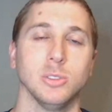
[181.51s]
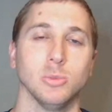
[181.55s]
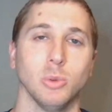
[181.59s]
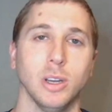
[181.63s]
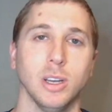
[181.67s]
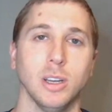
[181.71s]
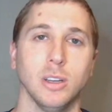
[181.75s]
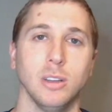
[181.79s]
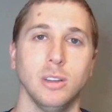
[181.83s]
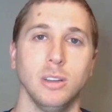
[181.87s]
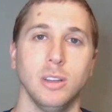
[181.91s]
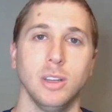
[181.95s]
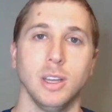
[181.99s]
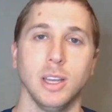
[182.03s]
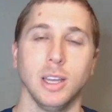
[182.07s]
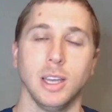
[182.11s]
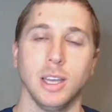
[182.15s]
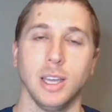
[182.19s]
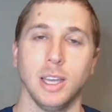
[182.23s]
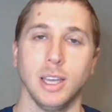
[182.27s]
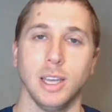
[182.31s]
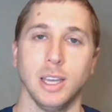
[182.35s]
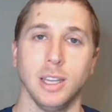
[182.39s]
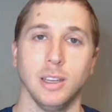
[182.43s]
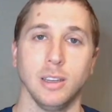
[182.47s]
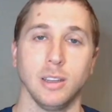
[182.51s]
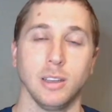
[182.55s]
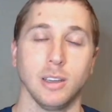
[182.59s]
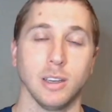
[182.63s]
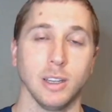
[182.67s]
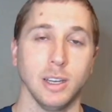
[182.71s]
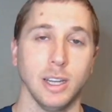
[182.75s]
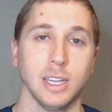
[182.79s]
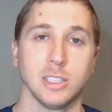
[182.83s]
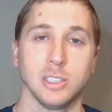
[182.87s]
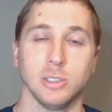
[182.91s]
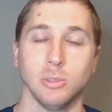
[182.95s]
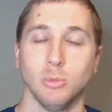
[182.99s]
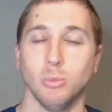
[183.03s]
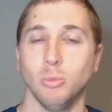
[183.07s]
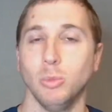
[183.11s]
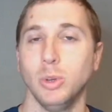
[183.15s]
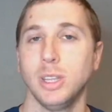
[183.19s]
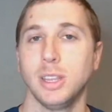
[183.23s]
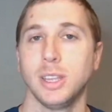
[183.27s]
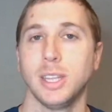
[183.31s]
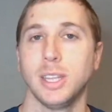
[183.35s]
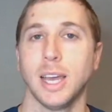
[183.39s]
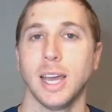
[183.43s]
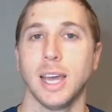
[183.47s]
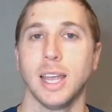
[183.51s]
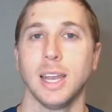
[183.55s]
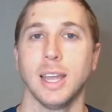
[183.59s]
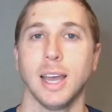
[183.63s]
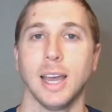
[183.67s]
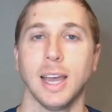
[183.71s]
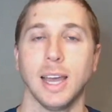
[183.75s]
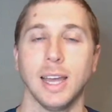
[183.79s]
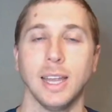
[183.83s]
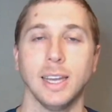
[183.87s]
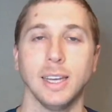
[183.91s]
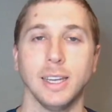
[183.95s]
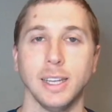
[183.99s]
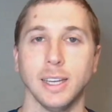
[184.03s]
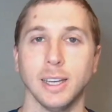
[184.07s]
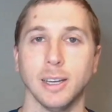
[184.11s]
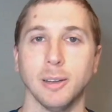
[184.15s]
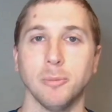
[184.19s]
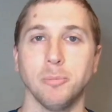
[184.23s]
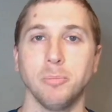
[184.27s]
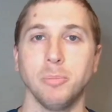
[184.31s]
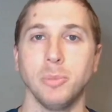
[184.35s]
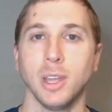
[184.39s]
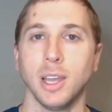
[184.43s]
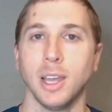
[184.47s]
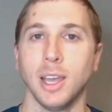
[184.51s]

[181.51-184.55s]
as well in connection with that idea.